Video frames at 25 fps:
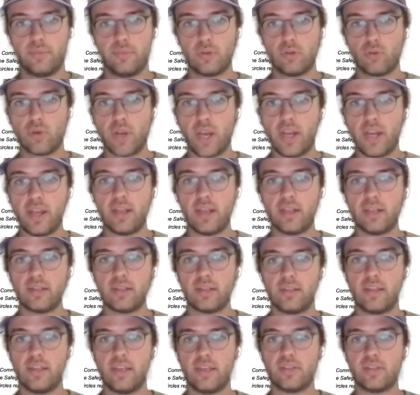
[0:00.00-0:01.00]
creating
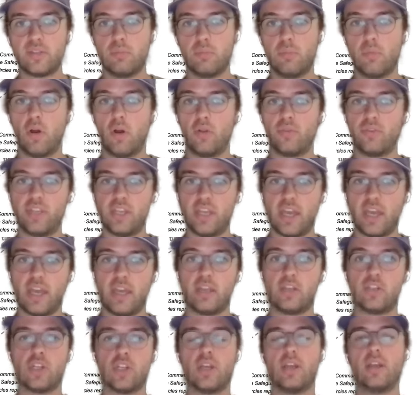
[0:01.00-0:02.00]
these
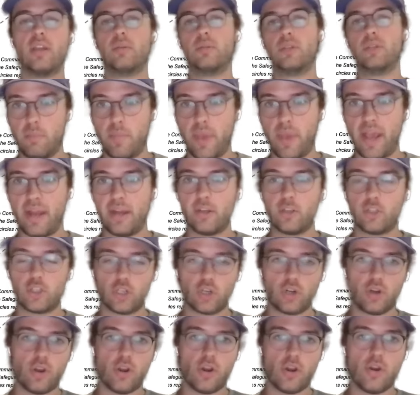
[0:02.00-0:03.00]
multi-agent
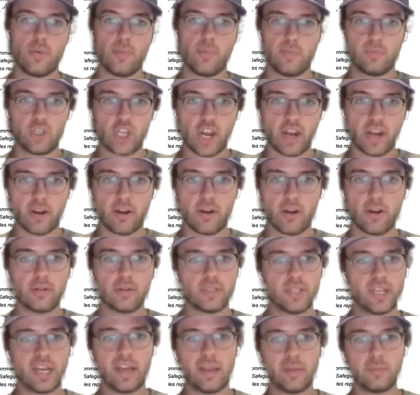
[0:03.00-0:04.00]
manager checker
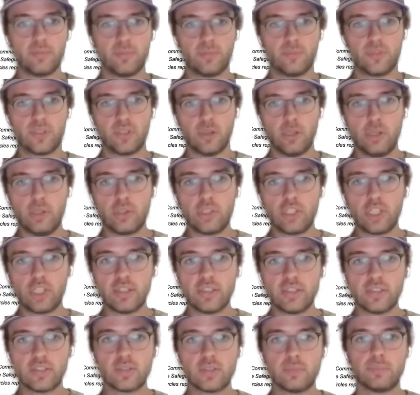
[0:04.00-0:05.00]
type
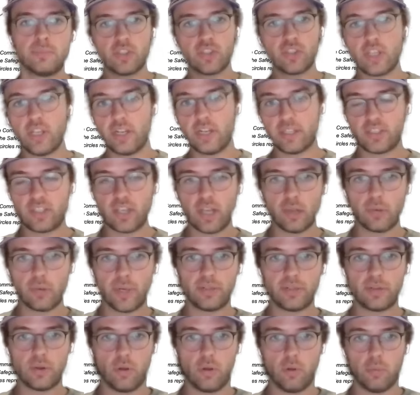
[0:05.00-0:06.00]
solutions is going to accelerate
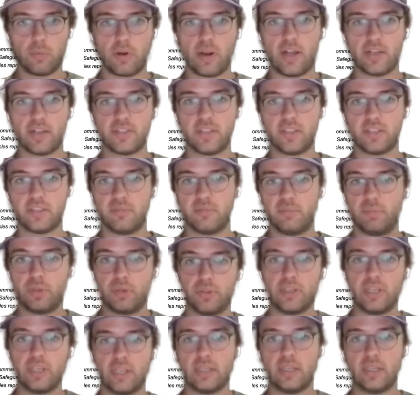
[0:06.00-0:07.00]
the whole process of
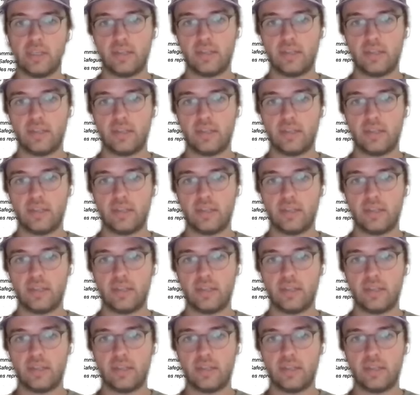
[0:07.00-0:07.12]
building,